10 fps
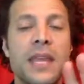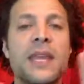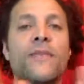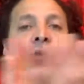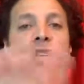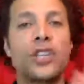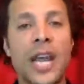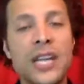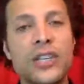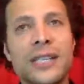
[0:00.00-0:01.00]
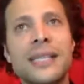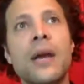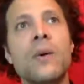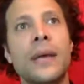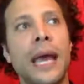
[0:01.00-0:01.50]
if we change it and
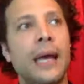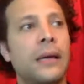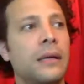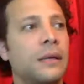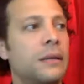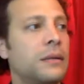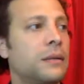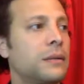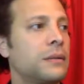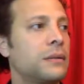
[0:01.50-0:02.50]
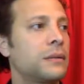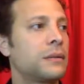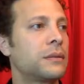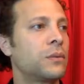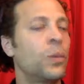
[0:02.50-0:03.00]
say, okay,
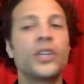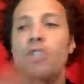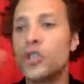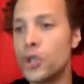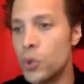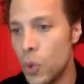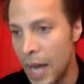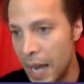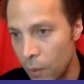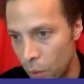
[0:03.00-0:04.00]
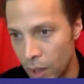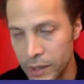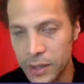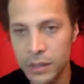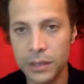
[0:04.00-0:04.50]
what do I want?
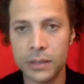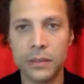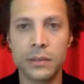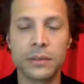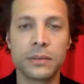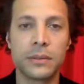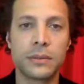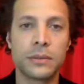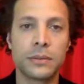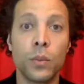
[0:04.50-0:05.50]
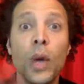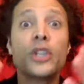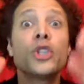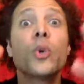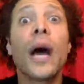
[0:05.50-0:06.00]

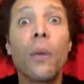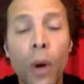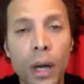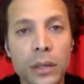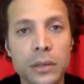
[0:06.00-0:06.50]
What do I want?